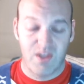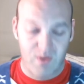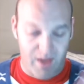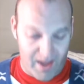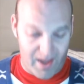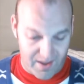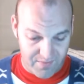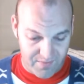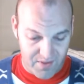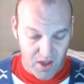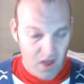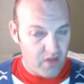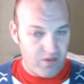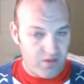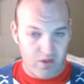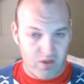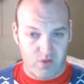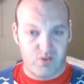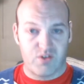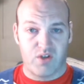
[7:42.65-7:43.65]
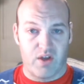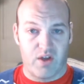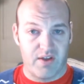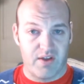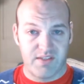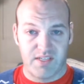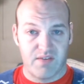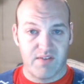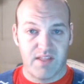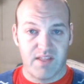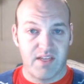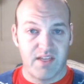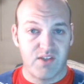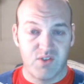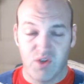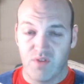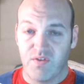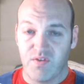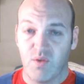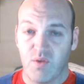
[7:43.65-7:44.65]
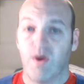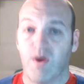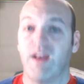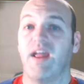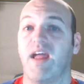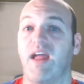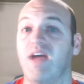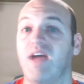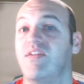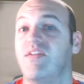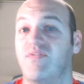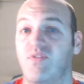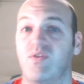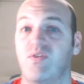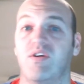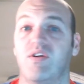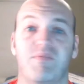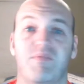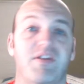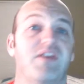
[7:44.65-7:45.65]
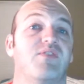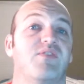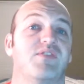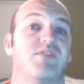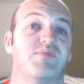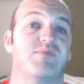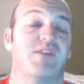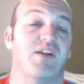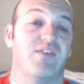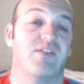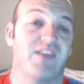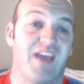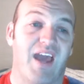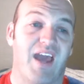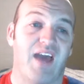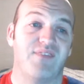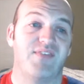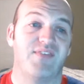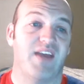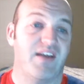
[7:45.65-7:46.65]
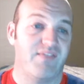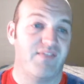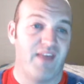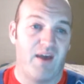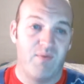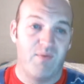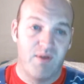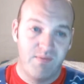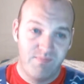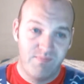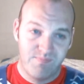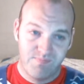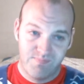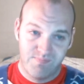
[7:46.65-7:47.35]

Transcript: You have those songs and everything. So if you want to have a full, complete Christmas Carol, you have to have that one.